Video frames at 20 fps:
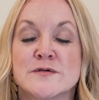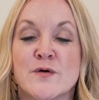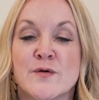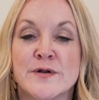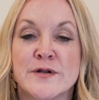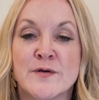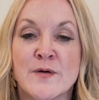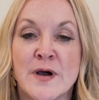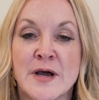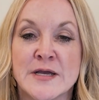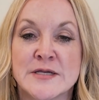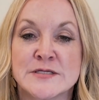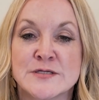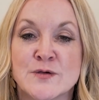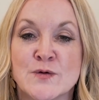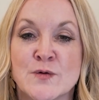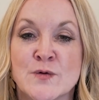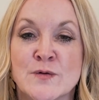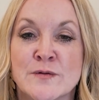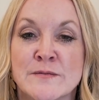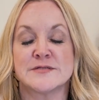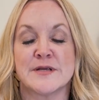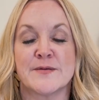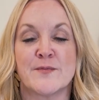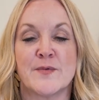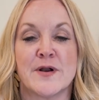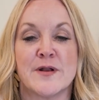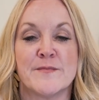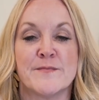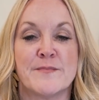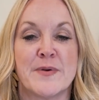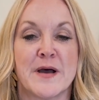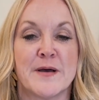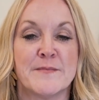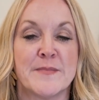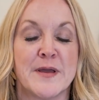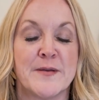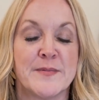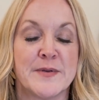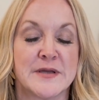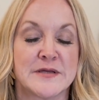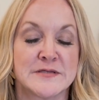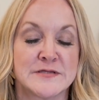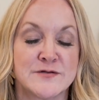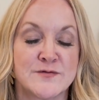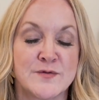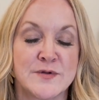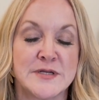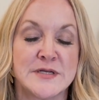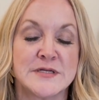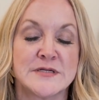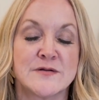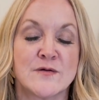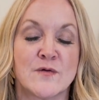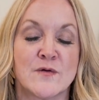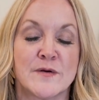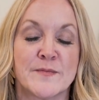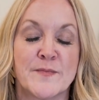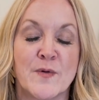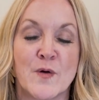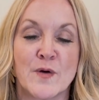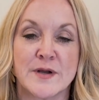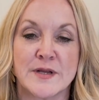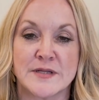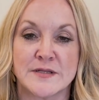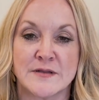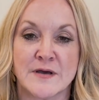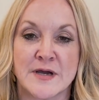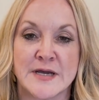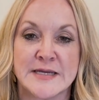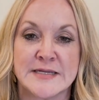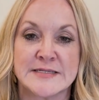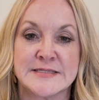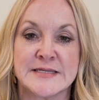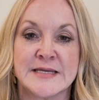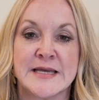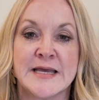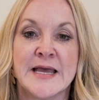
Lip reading: Gardendale High School, separated by maybe a street or a parking lot.